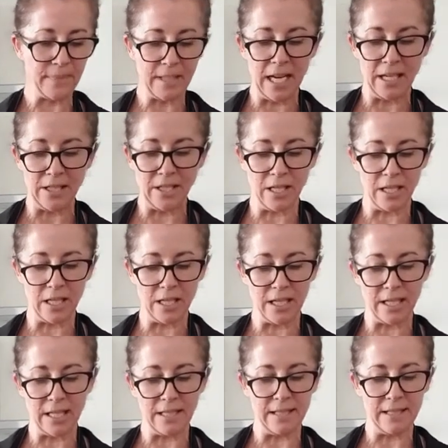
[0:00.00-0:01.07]
onion eye
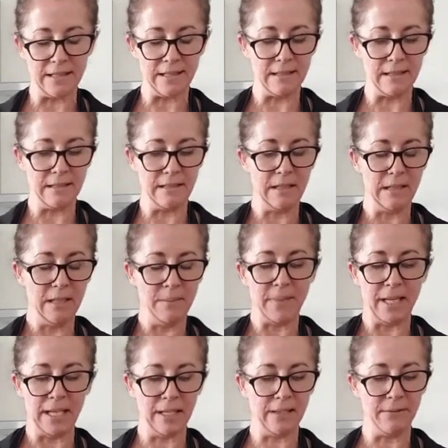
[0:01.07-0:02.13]
as
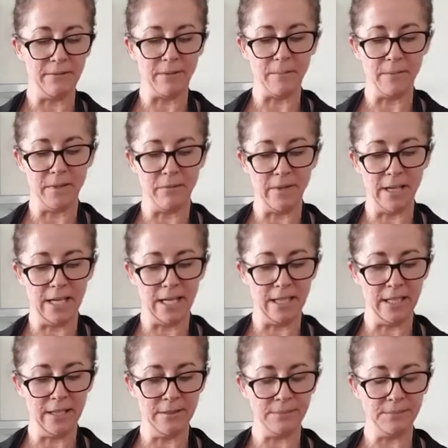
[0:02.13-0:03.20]
badly from the red onion.